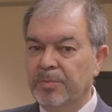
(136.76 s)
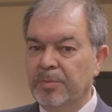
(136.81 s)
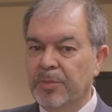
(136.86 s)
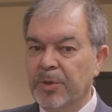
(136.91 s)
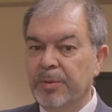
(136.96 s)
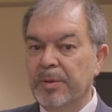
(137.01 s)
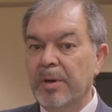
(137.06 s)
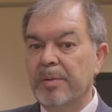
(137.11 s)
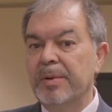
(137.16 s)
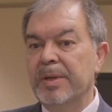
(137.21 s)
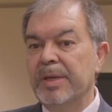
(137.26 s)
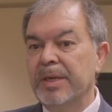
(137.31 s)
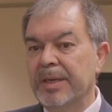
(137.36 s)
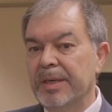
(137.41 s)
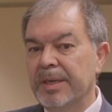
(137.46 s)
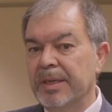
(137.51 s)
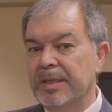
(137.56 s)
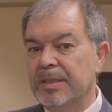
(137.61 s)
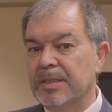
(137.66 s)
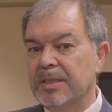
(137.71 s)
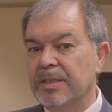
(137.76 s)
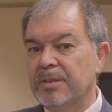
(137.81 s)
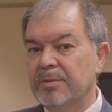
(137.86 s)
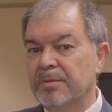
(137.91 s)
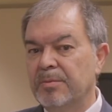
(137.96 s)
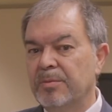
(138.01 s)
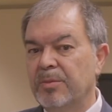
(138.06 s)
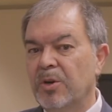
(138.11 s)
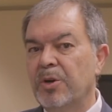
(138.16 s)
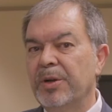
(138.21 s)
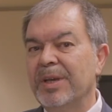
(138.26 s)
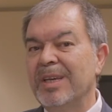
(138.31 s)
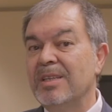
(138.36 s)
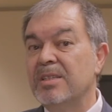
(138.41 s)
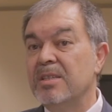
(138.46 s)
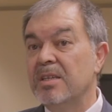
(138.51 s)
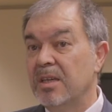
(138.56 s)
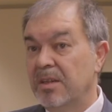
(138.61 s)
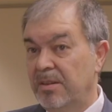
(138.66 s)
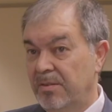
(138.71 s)
probably it's more
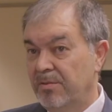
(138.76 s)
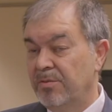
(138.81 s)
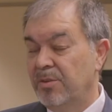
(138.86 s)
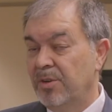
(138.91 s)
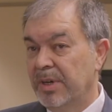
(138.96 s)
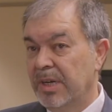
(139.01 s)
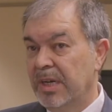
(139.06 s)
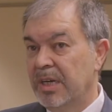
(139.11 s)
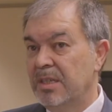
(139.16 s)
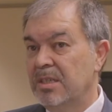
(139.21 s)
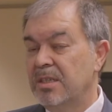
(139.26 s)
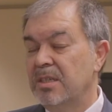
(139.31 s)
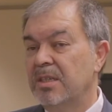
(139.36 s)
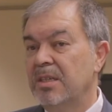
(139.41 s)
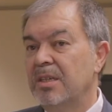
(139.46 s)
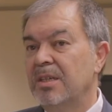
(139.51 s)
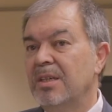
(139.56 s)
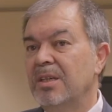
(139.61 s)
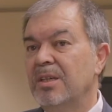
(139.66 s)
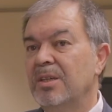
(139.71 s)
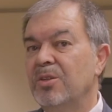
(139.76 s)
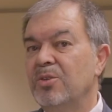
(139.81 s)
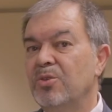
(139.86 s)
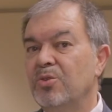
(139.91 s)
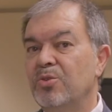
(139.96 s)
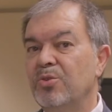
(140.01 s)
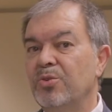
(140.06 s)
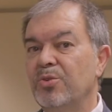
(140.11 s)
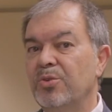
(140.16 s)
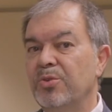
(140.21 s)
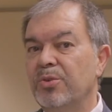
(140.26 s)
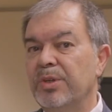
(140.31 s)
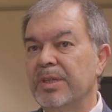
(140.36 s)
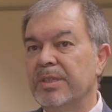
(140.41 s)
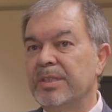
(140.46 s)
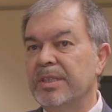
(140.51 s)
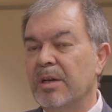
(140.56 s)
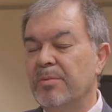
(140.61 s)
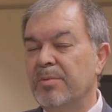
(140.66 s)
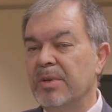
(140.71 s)
easier for us to
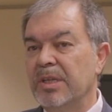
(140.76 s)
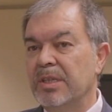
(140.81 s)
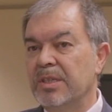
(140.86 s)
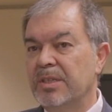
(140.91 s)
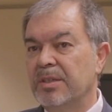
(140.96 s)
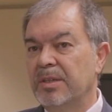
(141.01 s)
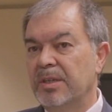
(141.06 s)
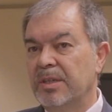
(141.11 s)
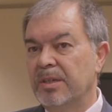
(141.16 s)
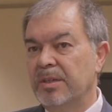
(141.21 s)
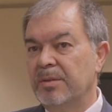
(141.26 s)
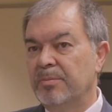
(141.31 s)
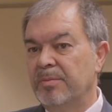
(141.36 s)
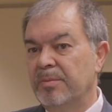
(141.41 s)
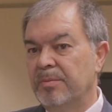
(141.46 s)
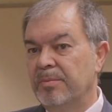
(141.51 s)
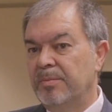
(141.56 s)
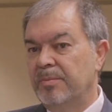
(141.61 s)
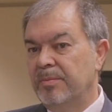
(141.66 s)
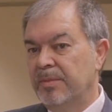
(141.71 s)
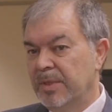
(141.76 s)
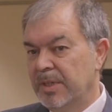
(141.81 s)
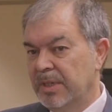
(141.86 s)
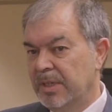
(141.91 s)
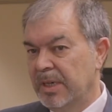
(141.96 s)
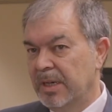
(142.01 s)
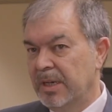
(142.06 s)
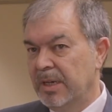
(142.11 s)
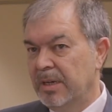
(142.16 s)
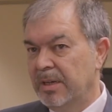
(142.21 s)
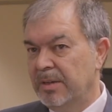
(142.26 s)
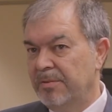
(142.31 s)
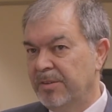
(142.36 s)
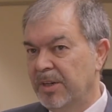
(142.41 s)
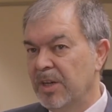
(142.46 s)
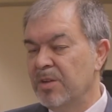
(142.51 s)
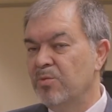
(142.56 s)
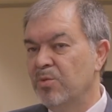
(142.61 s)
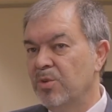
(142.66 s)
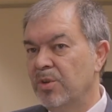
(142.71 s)
establish a
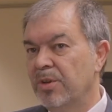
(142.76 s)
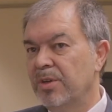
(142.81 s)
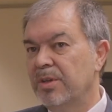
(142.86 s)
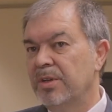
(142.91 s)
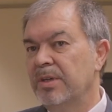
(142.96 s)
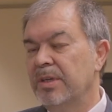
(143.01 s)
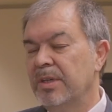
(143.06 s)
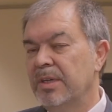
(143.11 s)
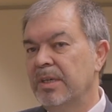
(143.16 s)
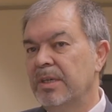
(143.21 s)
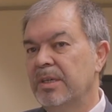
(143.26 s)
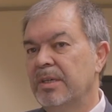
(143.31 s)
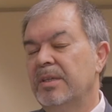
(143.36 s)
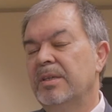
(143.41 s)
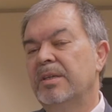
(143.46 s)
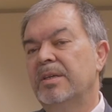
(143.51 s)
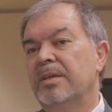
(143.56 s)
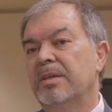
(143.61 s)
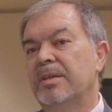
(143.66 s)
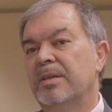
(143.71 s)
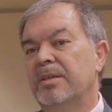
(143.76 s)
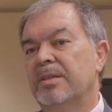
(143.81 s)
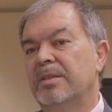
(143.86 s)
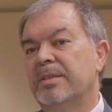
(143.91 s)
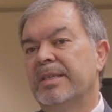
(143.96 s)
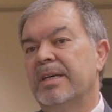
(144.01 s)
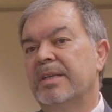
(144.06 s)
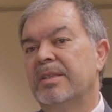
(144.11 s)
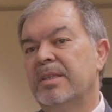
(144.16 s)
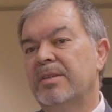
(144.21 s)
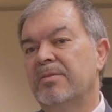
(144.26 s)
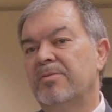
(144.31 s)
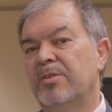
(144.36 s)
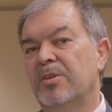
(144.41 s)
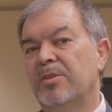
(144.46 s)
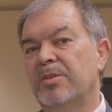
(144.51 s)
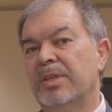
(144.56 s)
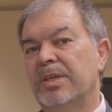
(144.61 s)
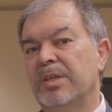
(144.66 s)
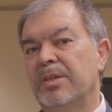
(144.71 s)
framework starting
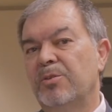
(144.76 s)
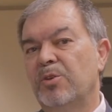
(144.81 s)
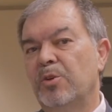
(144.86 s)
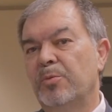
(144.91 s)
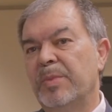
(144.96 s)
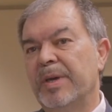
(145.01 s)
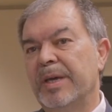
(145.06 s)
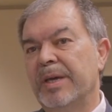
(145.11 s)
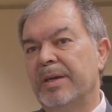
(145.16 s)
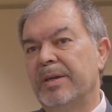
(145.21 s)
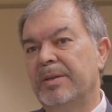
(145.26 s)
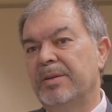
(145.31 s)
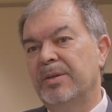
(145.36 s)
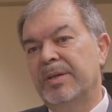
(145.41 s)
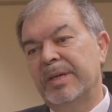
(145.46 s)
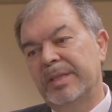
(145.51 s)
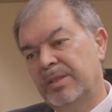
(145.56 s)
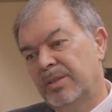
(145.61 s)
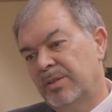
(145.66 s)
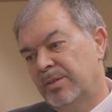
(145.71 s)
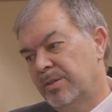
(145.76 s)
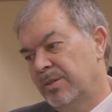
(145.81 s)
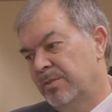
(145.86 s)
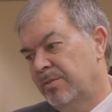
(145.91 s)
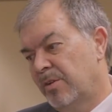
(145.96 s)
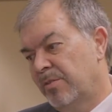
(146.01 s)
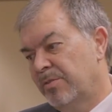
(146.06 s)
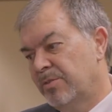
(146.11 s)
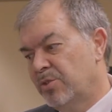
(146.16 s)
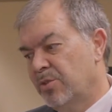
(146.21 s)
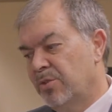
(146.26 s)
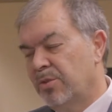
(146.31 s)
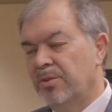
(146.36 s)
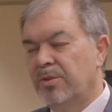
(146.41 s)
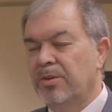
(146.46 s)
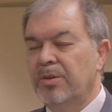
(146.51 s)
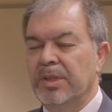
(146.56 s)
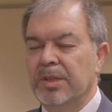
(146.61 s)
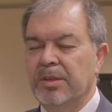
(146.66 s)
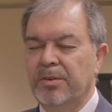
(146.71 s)
from the European and
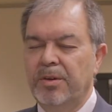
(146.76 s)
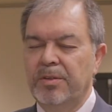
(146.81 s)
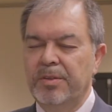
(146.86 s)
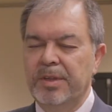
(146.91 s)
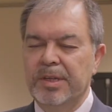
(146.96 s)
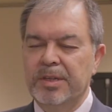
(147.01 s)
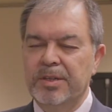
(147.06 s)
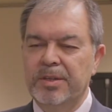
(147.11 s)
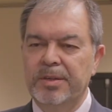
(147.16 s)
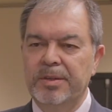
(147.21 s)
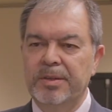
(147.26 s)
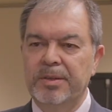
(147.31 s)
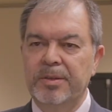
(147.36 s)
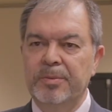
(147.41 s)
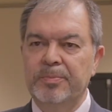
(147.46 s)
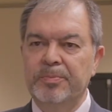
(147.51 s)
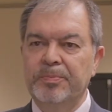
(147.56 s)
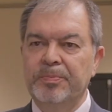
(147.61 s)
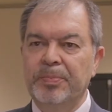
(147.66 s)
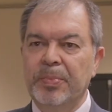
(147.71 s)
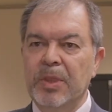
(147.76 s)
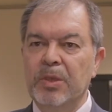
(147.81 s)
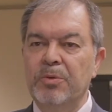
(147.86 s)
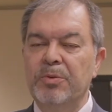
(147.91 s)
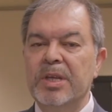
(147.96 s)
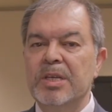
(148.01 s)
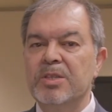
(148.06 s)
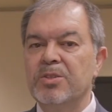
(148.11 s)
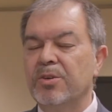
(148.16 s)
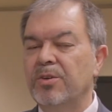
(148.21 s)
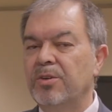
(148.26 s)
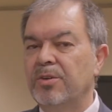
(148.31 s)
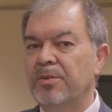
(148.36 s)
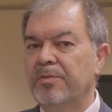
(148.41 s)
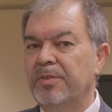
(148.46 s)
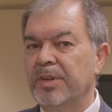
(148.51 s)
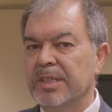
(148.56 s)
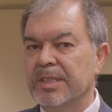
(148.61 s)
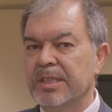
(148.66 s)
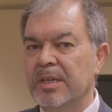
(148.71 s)
also on other
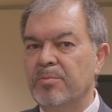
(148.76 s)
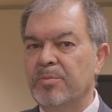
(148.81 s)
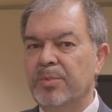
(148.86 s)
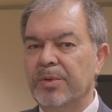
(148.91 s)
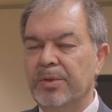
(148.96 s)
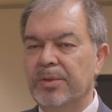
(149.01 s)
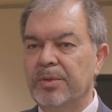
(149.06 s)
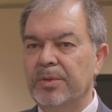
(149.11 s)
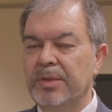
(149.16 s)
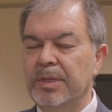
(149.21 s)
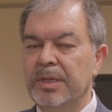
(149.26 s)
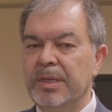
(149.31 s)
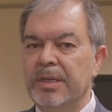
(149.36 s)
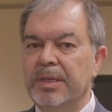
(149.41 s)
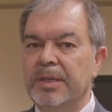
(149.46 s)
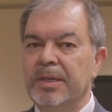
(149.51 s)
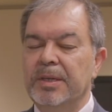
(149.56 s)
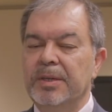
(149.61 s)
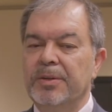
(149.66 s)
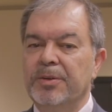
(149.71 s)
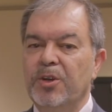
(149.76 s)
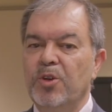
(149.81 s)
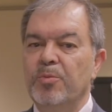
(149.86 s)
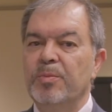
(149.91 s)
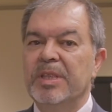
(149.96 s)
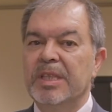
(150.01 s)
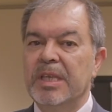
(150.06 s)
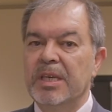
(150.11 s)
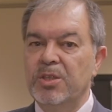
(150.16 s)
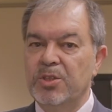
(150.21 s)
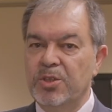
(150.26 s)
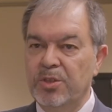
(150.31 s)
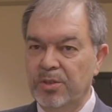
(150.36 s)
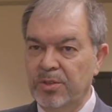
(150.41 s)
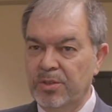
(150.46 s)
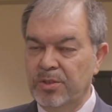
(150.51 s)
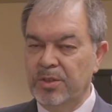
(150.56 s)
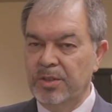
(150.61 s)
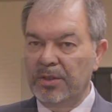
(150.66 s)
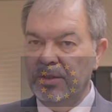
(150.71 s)
UNESCO, for example,
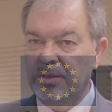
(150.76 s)
recommendations.